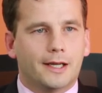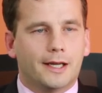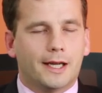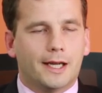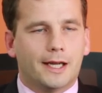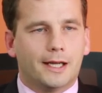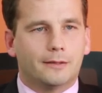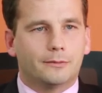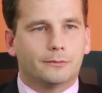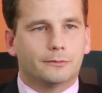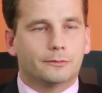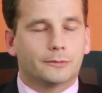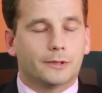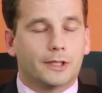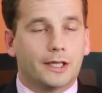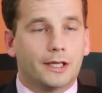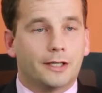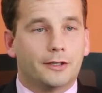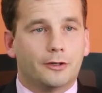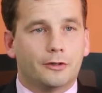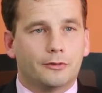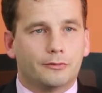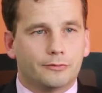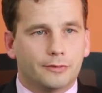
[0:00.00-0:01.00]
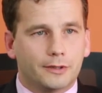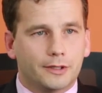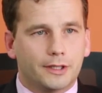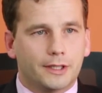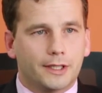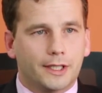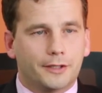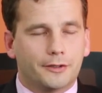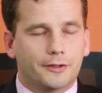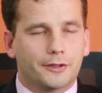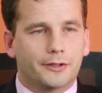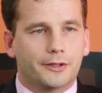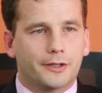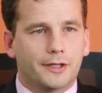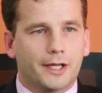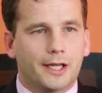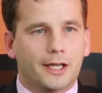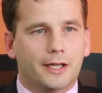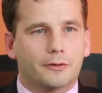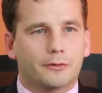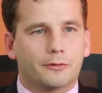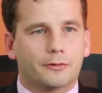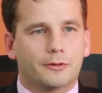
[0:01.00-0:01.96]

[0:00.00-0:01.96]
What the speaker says: I don't really understand.